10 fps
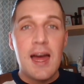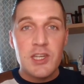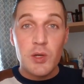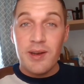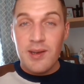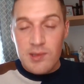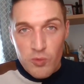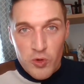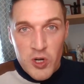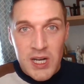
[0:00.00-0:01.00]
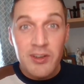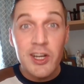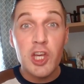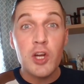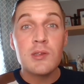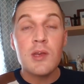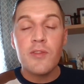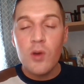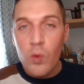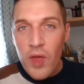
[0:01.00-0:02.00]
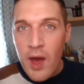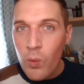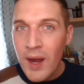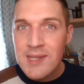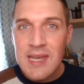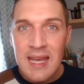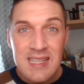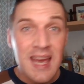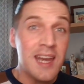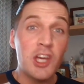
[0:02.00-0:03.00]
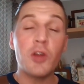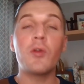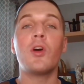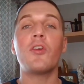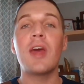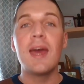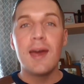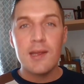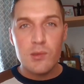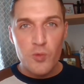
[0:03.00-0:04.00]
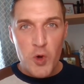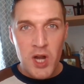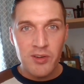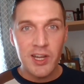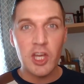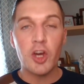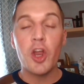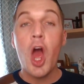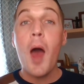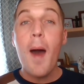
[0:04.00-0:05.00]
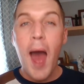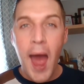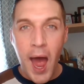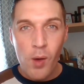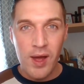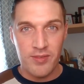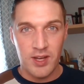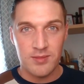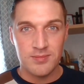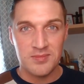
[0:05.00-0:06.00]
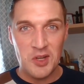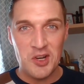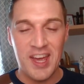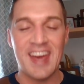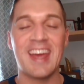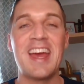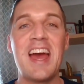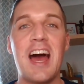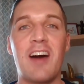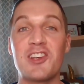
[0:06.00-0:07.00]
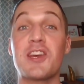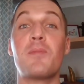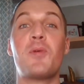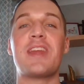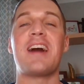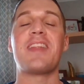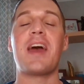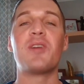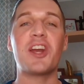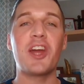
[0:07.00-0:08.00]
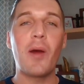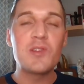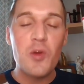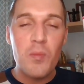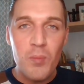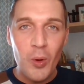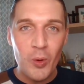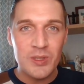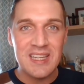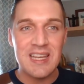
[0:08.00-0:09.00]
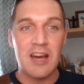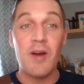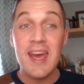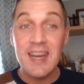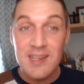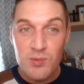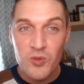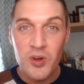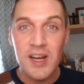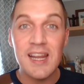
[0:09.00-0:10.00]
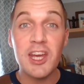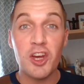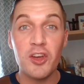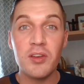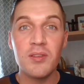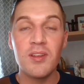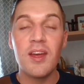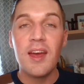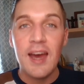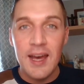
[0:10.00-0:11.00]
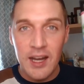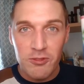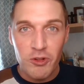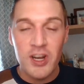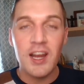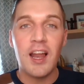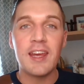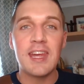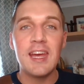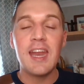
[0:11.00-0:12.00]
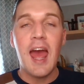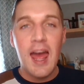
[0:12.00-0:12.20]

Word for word: And you know what? It is really, really good. So, if you're there waiting, is it any good or not? It's really, really good. However, okay, I'm just going to put that out there and we're going to go into more detail. It is really good and I really like it.